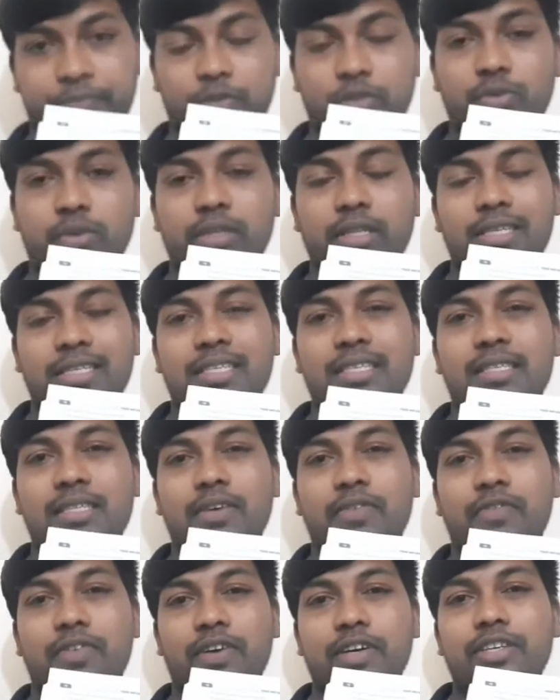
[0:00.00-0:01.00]
So this is
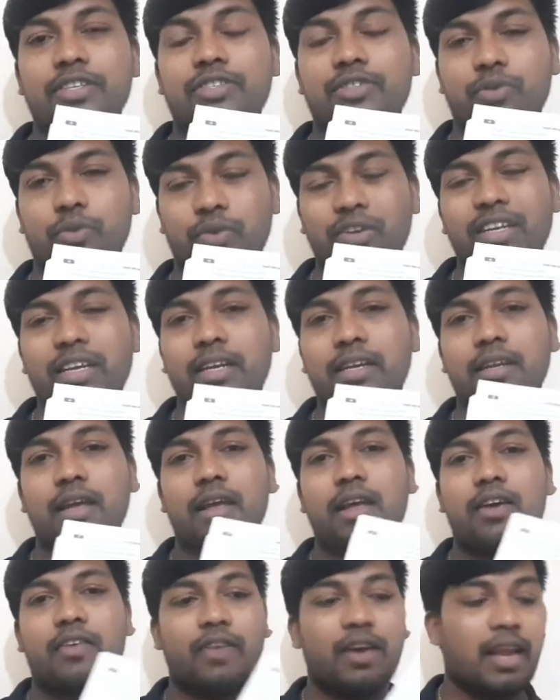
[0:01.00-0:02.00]
the first unit
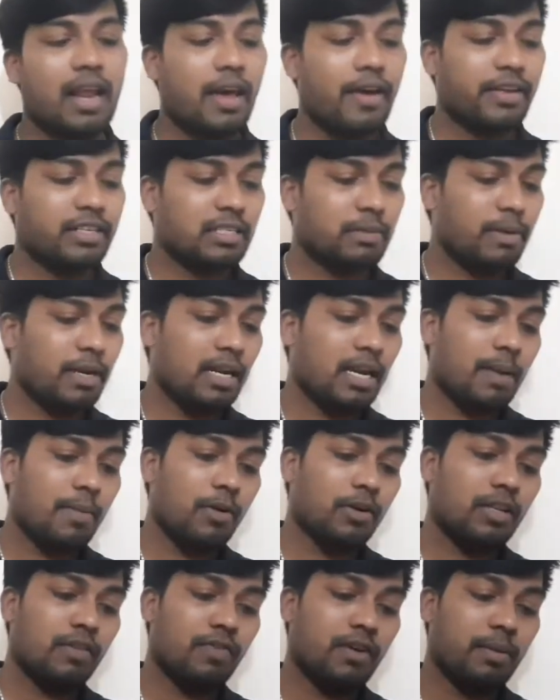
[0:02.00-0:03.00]
where I explained
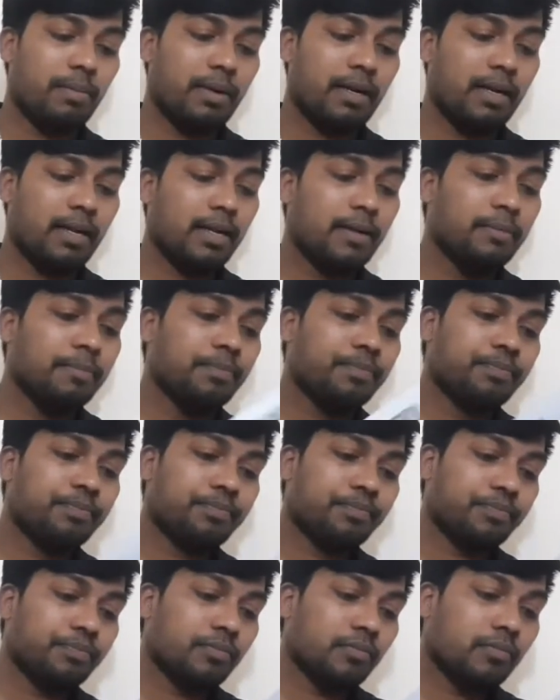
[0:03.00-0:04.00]
about the fermented
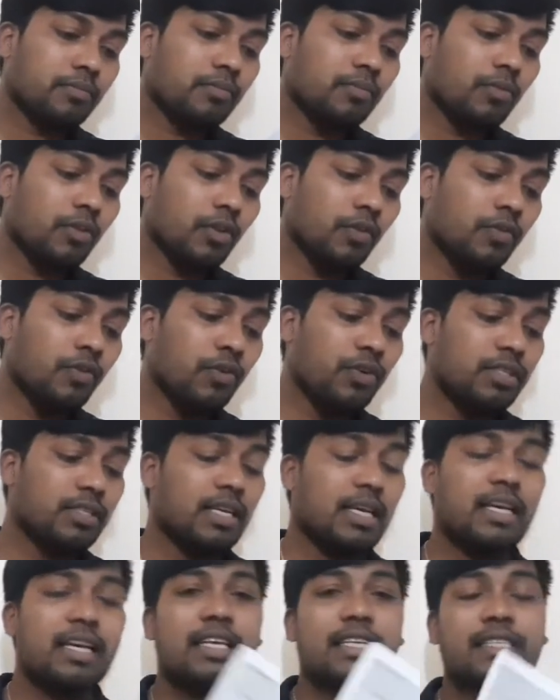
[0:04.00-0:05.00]
foods.
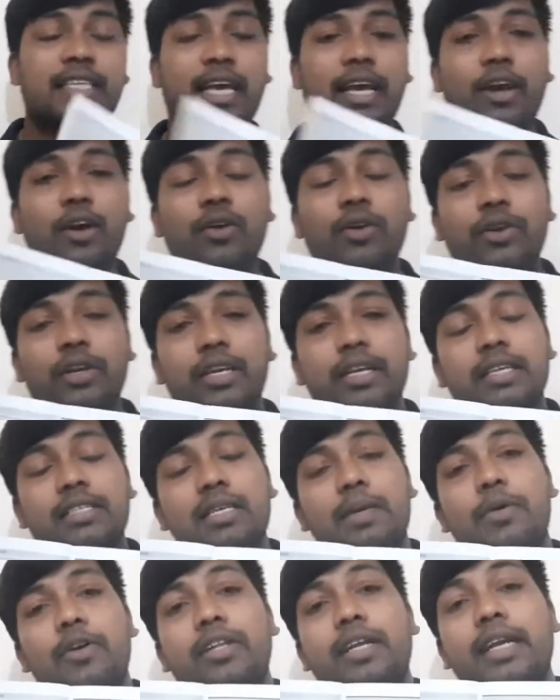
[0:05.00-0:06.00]
Second unit is
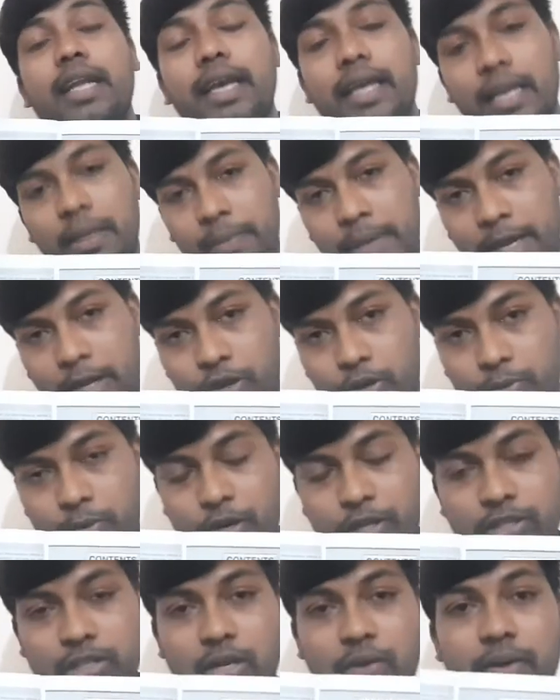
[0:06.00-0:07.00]
about the dairy
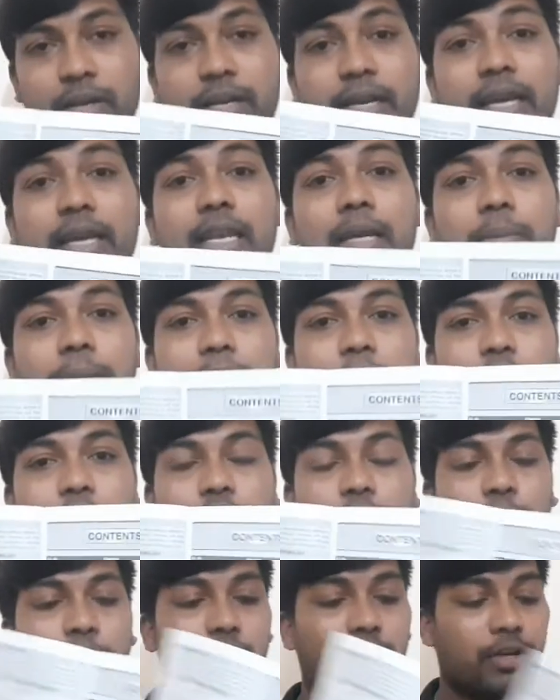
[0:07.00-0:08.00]
microbiology. Now in dairy
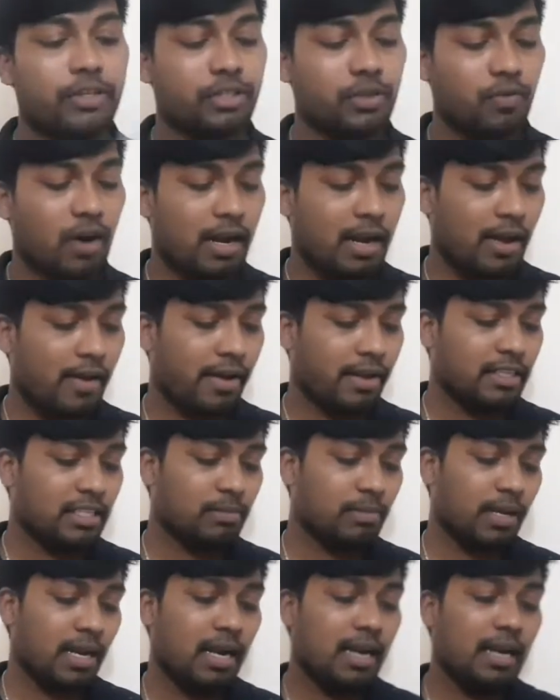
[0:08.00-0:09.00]
microbiology, what I
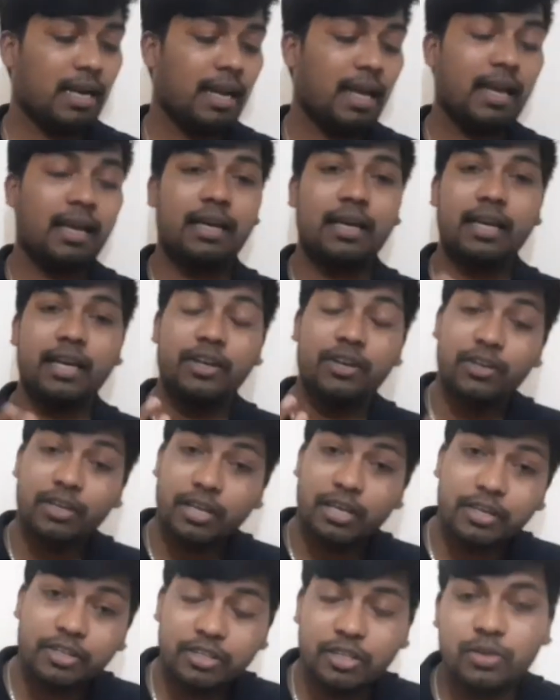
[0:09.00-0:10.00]
explained like
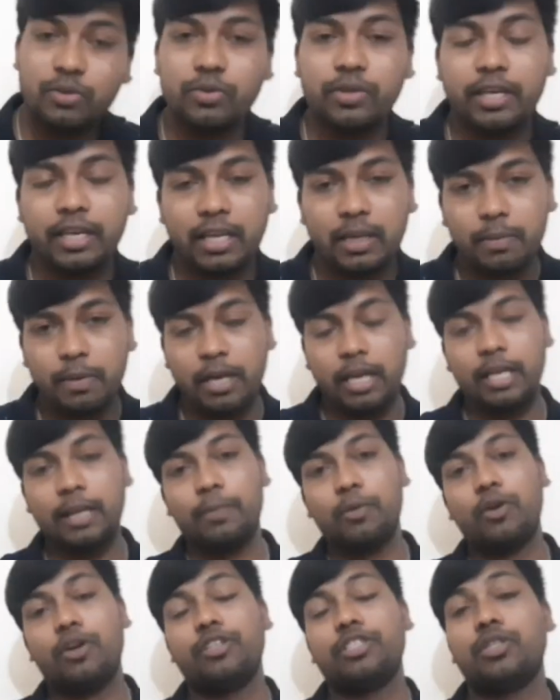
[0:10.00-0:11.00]
introduction to dairy
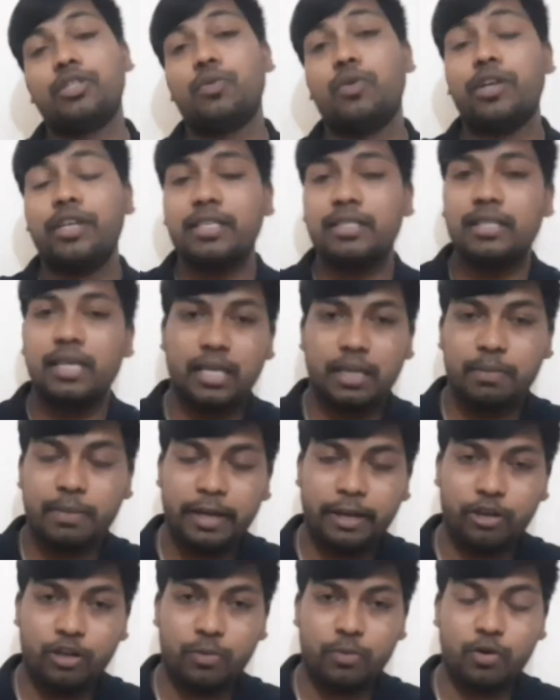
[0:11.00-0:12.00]
microbiology. What is dairy
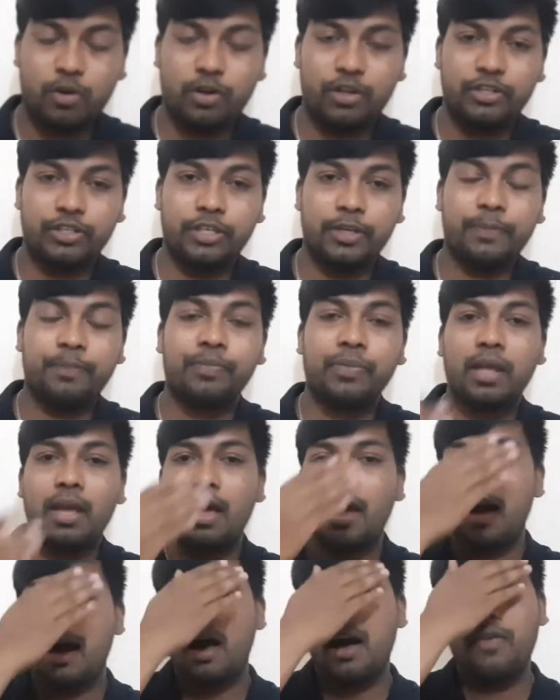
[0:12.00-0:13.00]
microbiology?
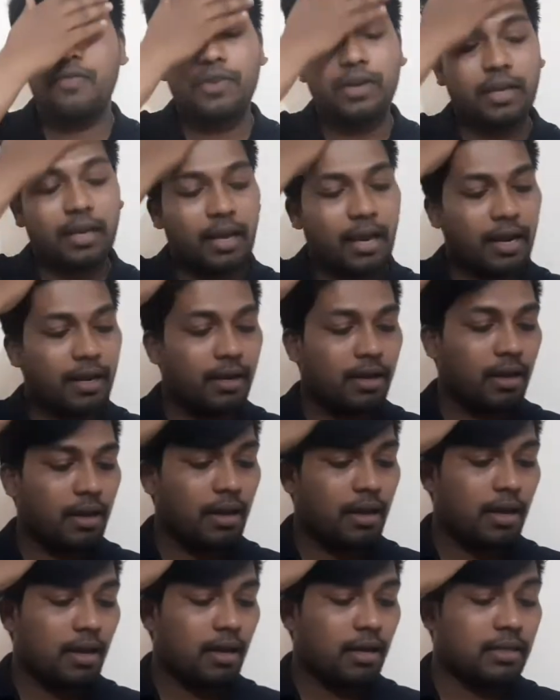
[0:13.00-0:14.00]
How we can
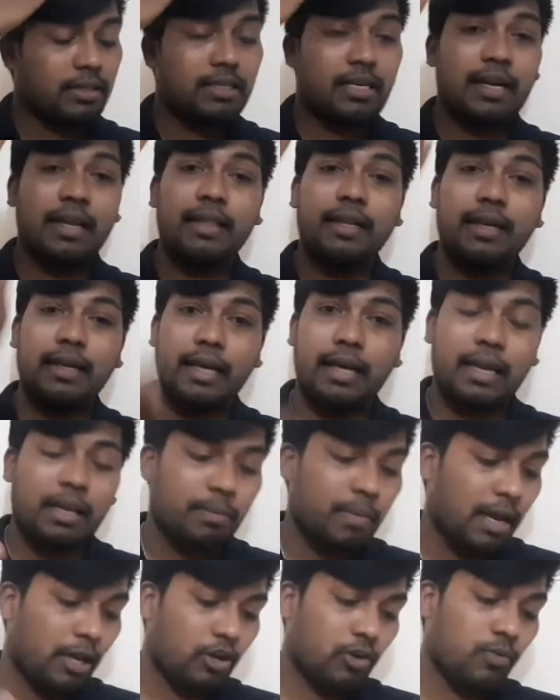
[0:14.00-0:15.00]
study the dairy
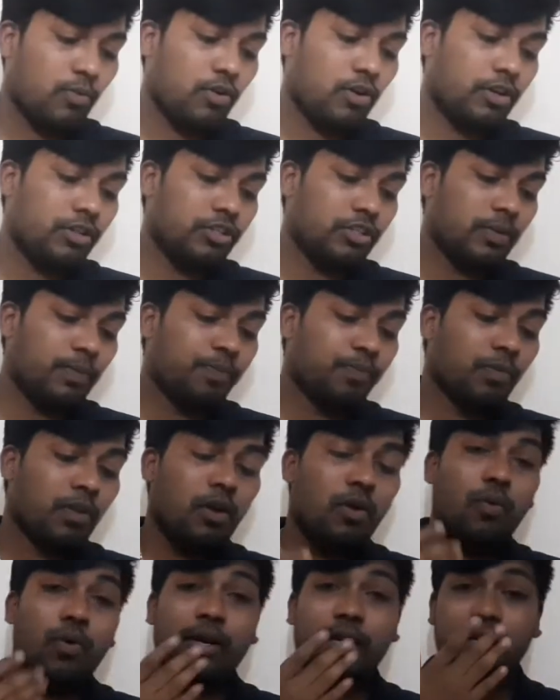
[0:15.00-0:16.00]
microbiology.
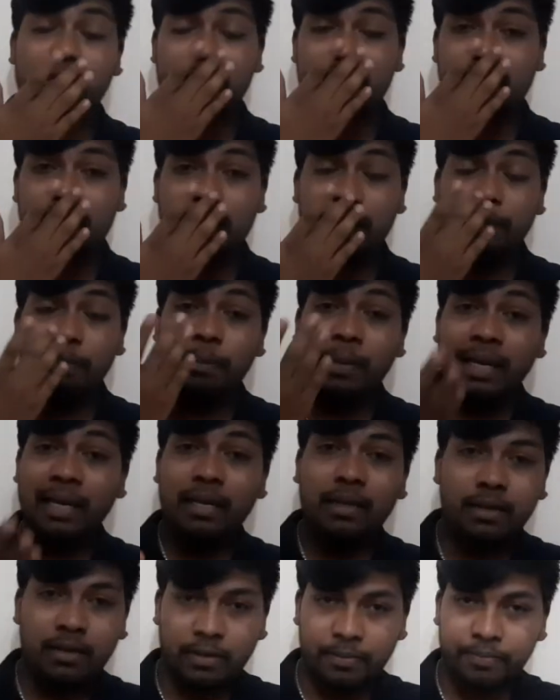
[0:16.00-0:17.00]
What is the
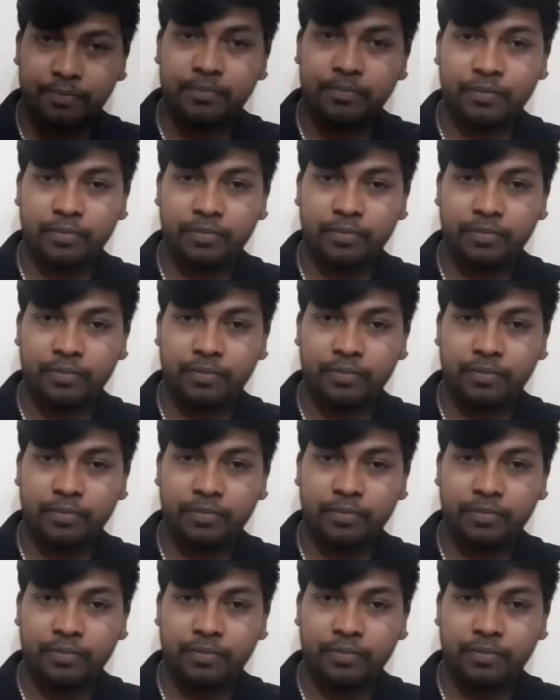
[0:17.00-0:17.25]
milk?